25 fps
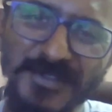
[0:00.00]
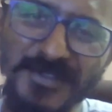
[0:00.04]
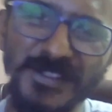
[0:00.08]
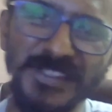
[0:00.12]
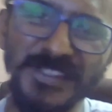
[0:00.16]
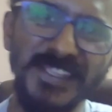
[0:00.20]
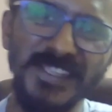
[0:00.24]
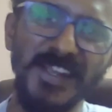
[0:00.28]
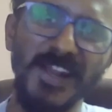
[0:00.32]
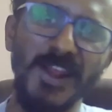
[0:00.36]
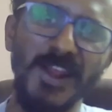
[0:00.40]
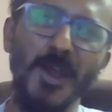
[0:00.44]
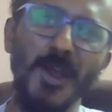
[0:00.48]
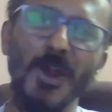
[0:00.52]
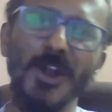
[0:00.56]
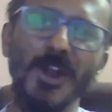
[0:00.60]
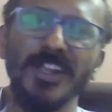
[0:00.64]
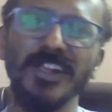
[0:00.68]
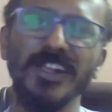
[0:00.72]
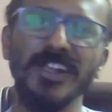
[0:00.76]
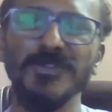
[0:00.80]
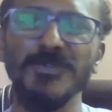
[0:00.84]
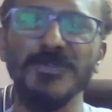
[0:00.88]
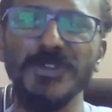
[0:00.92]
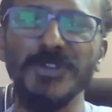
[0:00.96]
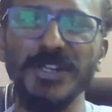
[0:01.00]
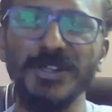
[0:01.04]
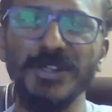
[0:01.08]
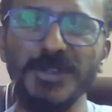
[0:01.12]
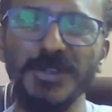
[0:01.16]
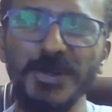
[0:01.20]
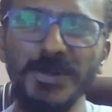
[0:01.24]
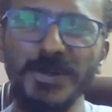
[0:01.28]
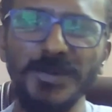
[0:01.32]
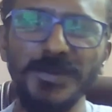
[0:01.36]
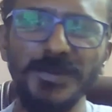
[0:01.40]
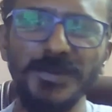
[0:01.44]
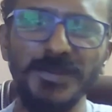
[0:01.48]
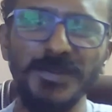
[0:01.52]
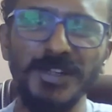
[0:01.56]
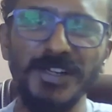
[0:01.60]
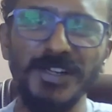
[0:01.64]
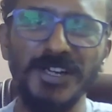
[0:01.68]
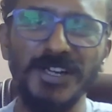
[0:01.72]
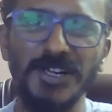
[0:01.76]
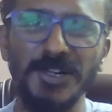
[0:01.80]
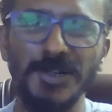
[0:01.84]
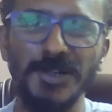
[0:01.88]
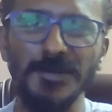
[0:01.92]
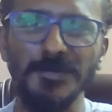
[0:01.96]
with a recorded video.
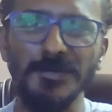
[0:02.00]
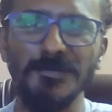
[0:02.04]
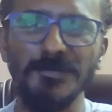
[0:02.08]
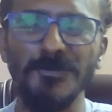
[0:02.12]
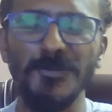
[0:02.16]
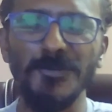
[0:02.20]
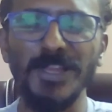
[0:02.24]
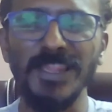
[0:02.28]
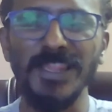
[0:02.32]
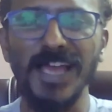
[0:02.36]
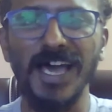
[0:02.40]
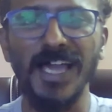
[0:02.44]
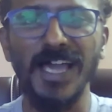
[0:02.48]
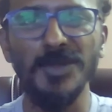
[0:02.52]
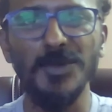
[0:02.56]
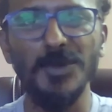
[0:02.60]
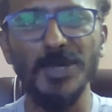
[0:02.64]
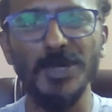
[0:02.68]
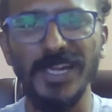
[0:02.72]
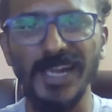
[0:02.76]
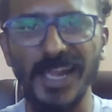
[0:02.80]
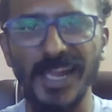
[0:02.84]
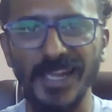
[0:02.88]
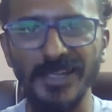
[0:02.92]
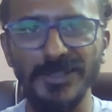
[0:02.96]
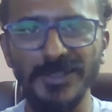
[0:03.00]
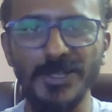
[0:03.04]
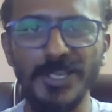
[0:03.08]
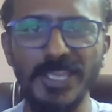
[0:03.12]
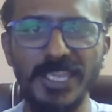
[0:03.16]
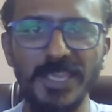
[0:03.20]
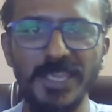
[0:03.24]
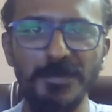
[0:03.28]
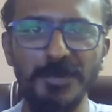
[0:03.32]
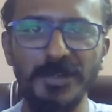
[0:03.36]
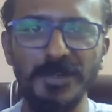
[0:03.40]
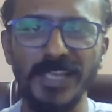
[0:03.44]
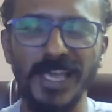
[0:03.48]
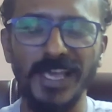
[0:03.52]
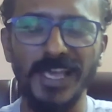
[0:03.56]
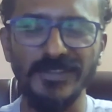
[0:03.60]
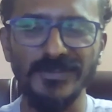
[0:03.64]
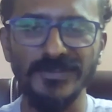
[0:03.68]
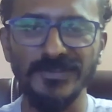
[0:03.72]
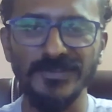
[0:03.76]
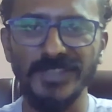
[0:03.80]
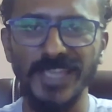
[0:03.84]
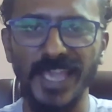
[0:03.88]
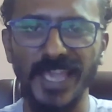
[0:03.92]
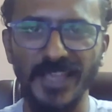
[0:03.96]
Uh, I would like to keep it
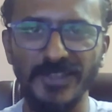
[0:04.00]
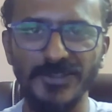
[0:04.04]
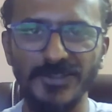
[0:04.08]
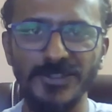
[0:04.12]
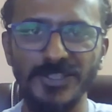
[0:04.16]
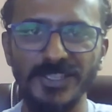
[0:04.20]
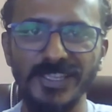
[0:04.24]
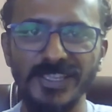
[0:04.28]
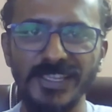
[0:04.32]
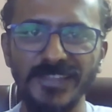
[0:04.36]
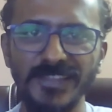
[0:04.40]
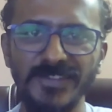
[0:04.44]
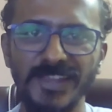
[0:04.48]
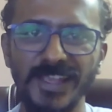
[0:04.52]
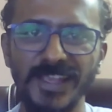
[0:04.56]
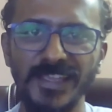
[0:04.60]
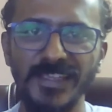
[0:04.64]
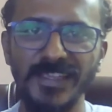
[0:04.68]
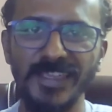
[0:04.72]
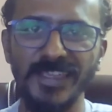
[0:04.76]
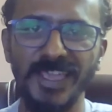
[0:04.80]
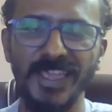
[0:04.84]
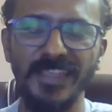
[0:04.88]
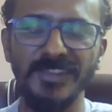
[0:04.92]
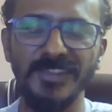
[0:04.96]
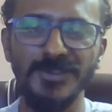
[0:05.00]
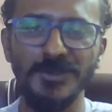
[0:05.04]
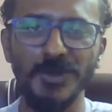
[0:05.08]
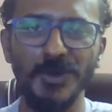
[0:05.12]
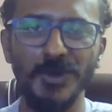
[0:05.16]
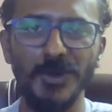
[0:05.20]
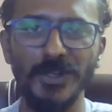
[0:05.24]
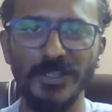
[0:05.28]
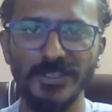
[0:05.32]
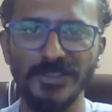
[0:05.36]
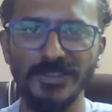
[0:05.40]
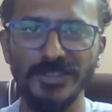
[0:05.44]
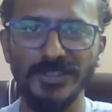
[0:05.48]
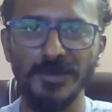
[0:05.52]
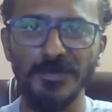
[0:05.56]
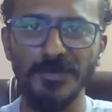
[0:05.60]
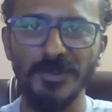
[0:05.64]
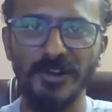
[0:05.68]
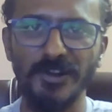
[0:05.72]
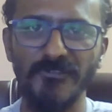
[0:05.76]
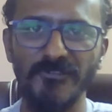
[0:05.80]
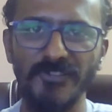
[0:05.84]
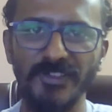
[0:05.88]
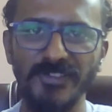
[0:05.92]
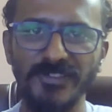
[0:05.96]
as casual as I can, though it is a
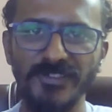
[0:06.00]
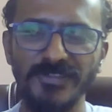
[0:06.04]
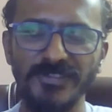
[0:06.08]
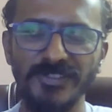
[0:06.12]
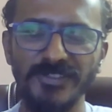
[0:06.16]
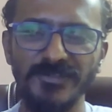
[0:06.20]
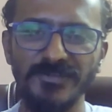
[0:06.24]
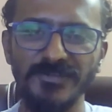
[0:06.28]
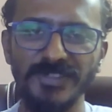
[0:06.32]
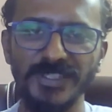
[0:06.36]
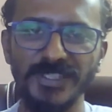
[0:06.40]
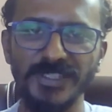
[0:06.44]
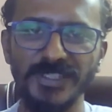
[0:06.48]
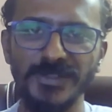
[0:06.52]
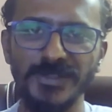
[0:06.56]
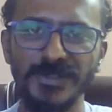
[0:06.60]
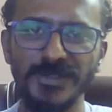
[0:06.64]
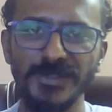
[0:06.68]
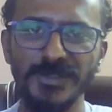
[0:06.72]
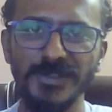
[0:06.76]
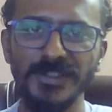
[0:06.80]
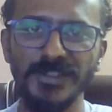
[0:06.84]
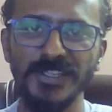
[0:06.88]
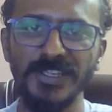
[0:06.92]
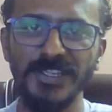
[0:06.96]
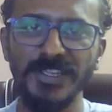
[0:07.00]
professional video.